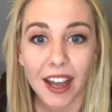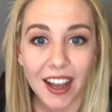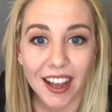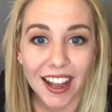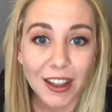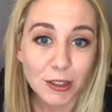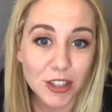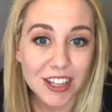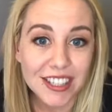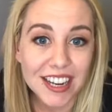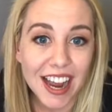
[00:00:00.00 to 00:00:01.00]
Uh, Hello,
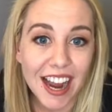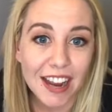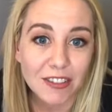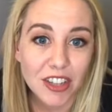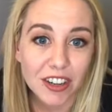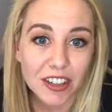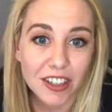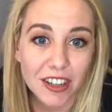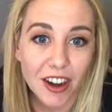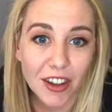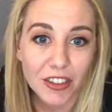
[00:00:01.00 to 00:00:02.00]
Chelsea. I have Shenhe
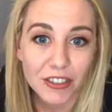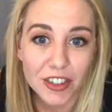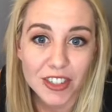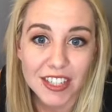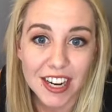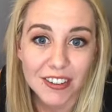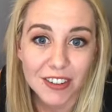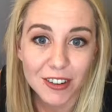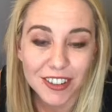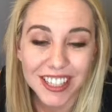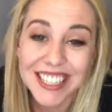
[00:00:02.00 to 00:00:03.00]
on the first day of
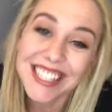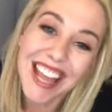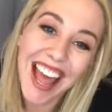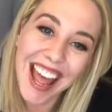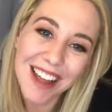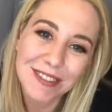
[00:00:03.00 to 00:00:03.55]
her release. Yay!